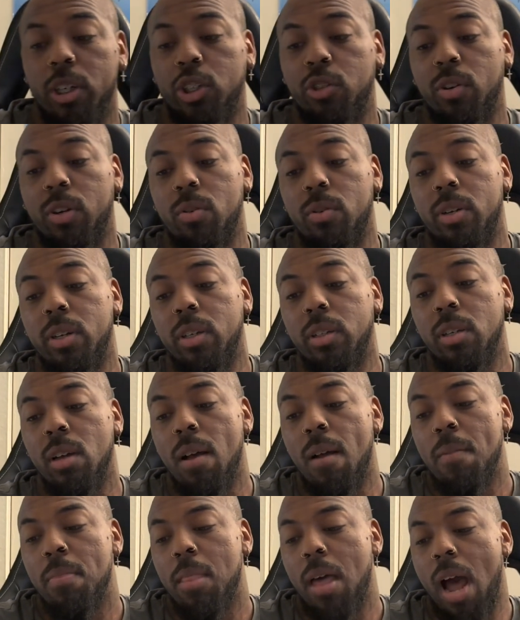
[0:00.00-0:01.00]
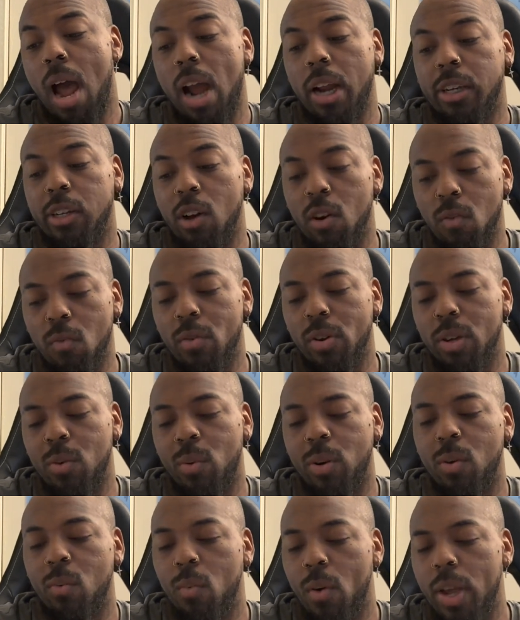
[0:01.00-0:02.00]
trigger on these. I don't really want
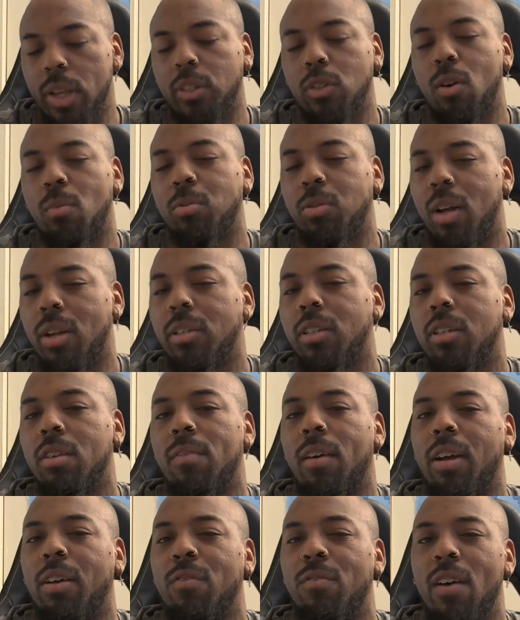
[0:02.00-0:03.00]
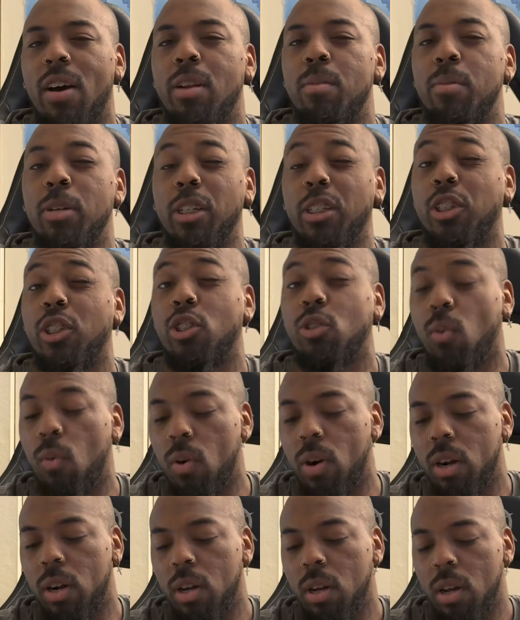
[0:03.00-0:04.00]
to wait, so I'm trying to see if I can find them in the
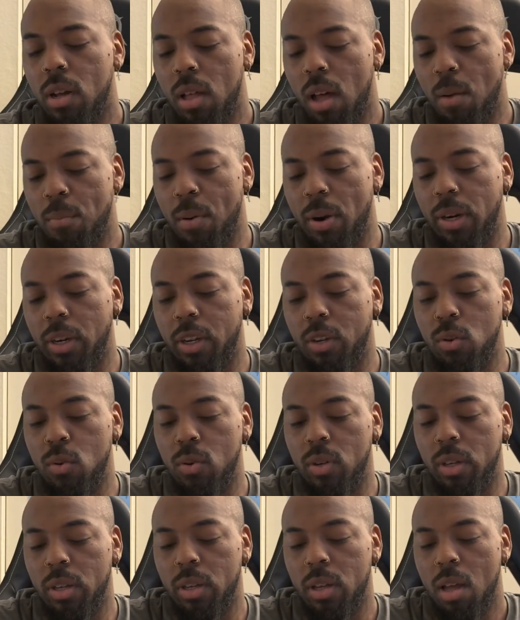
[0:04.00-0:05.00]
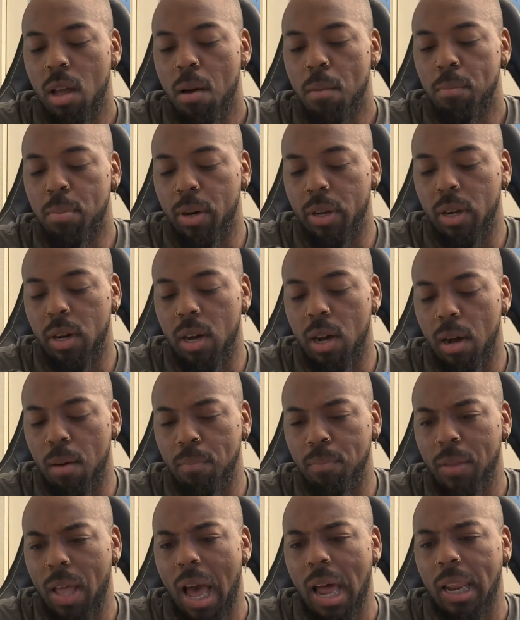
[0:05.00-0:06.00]
store. I'll probably Google it, but
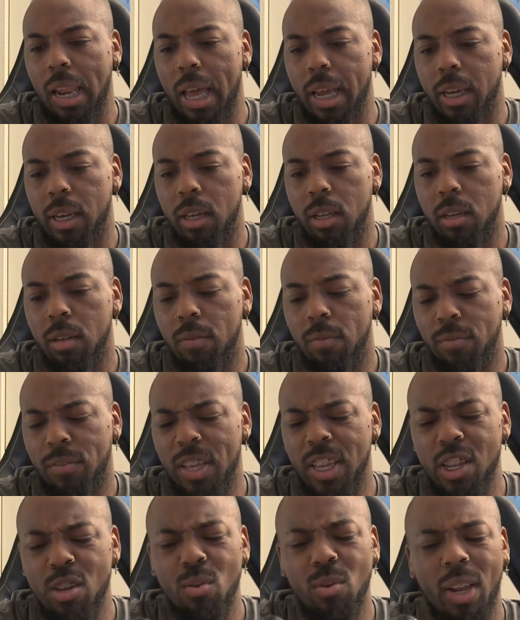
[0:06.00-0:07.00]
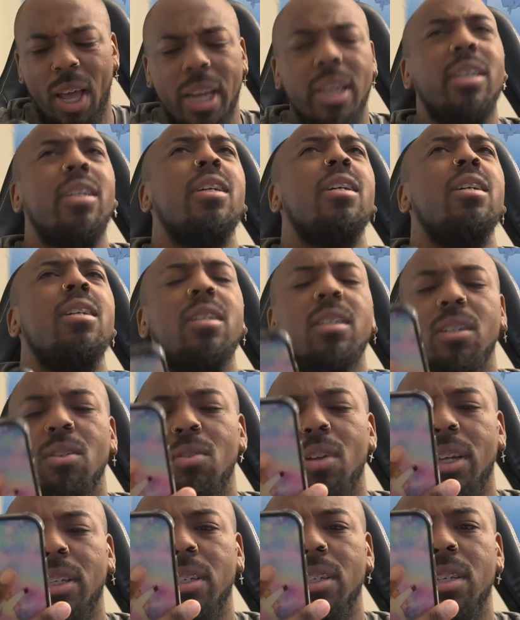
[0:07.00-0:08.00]
I like it. Didn't you like these? You
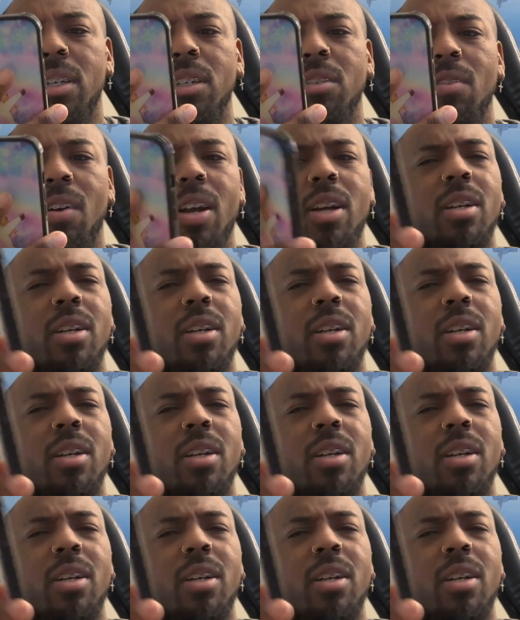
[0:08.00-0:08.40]
liked these, right?